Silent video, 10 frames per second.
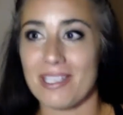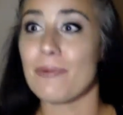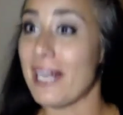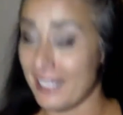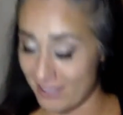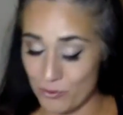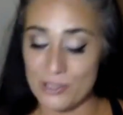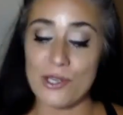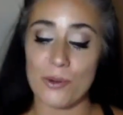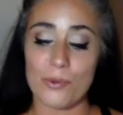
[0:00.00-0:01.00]
Right. Well,
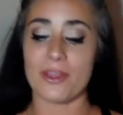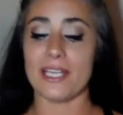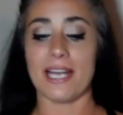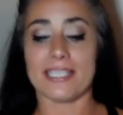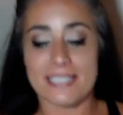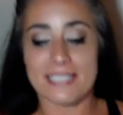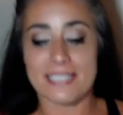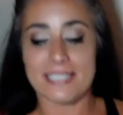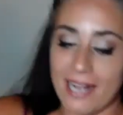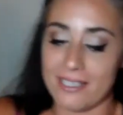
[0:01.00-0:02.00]
so then I
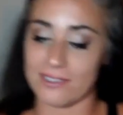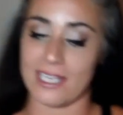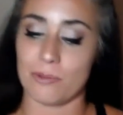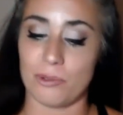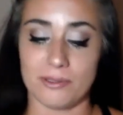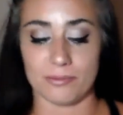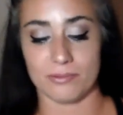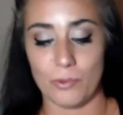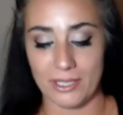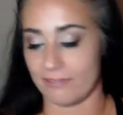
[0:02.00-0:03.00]
sat back and like, well,
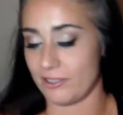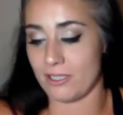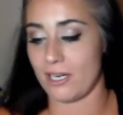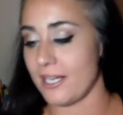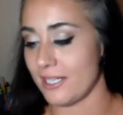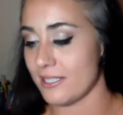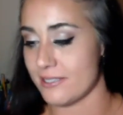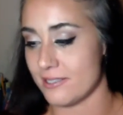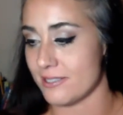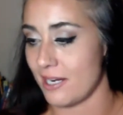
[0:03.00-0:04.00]
whatever, I
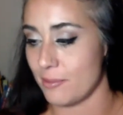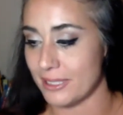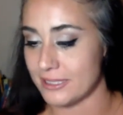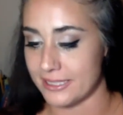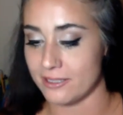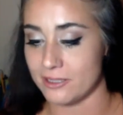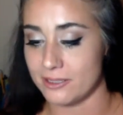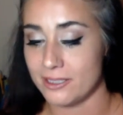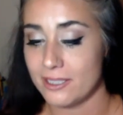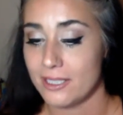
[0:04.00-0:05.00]
guess it's not a big
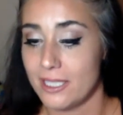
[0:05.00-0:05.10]
deal.